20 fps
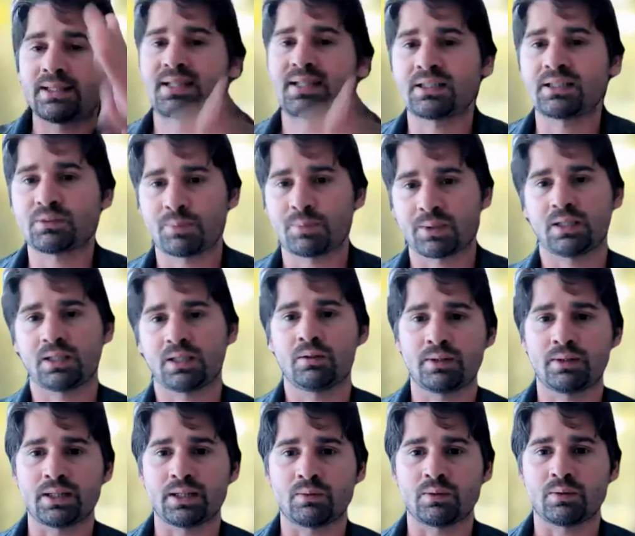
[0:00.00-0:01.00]
cents per
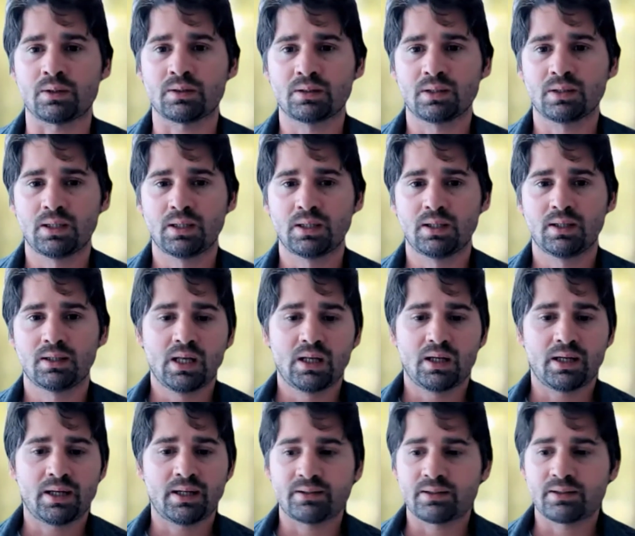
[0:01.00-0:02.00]
kilowatt hour.
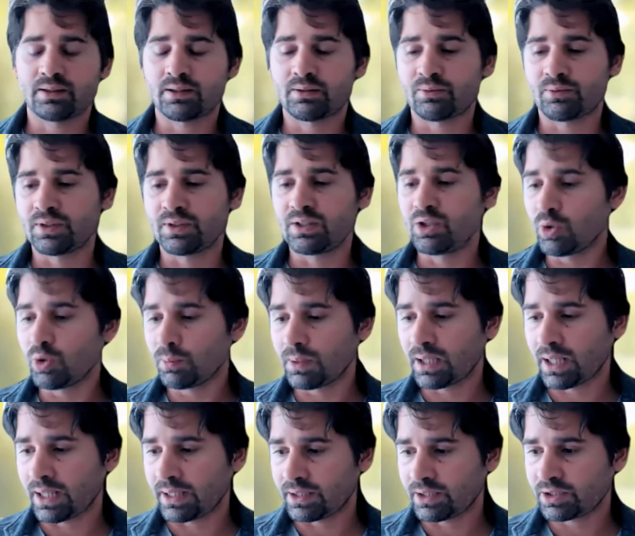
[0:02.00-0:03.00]
And
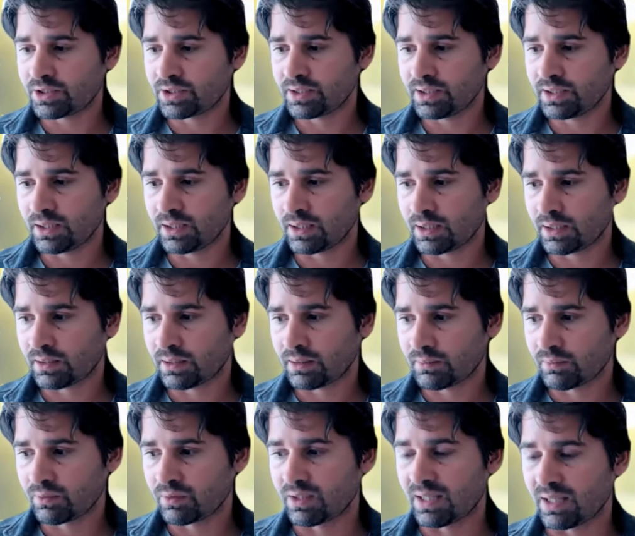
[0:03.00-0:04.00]
renewable energy,
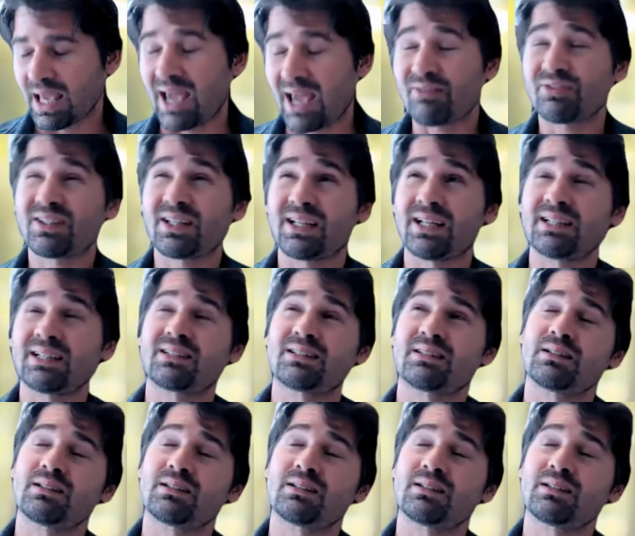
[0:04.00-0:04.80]
they have that